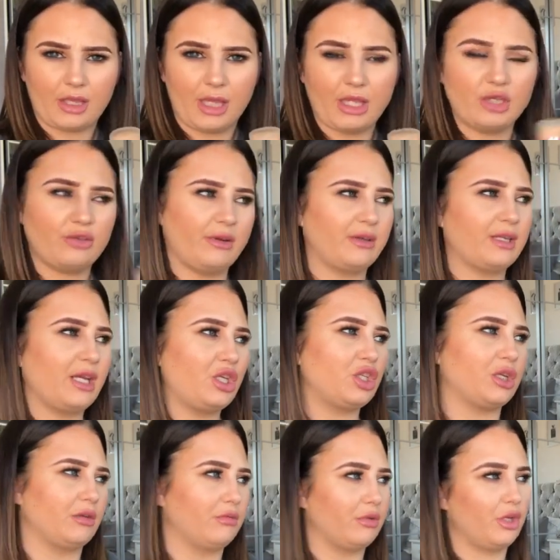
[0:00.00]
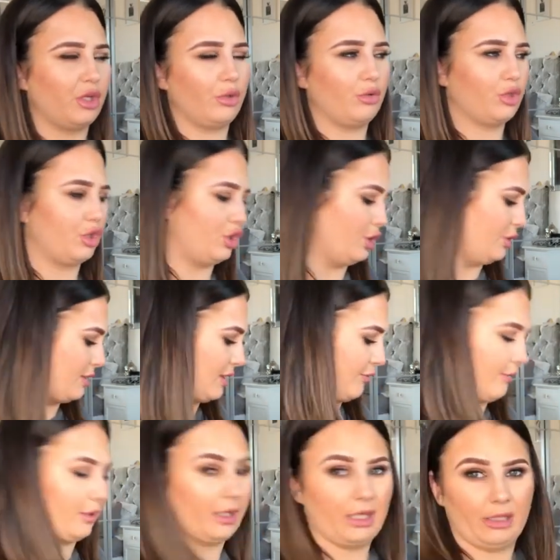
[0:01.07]
Each foundation you should use
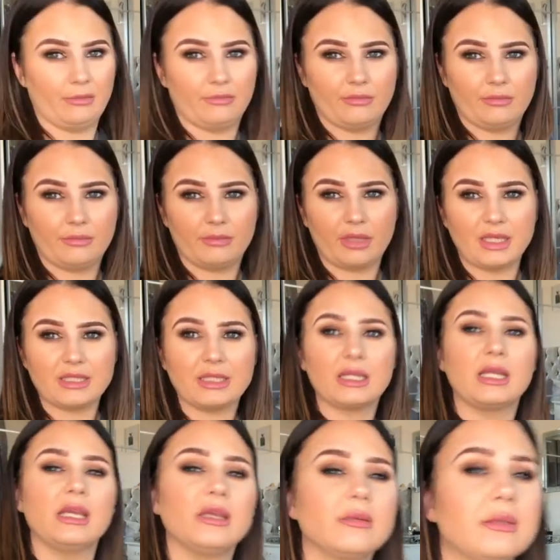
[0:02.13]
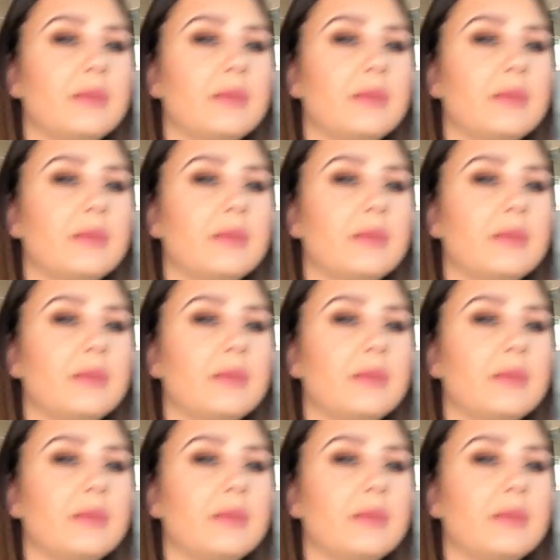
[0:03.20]
differently. Basically,